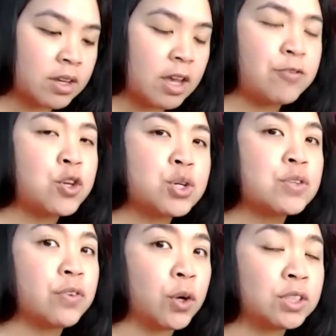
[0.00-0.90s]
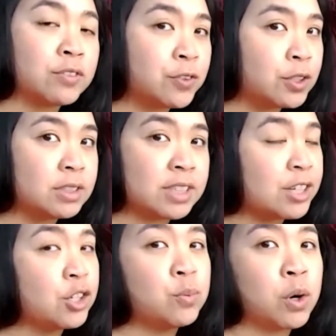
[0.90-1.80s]
If you use frozen fruits, then
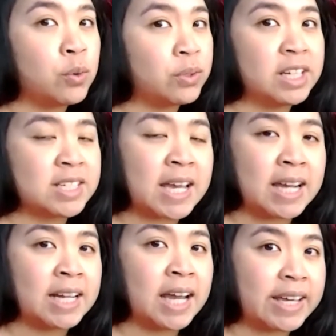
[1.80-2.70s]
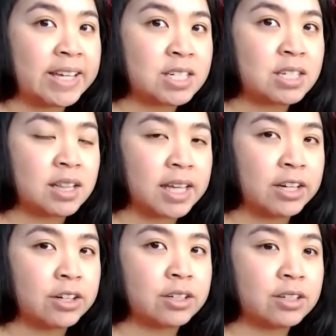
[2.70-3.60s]
you won't need to add ice
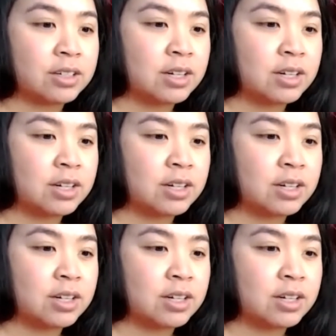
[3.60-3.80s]
later,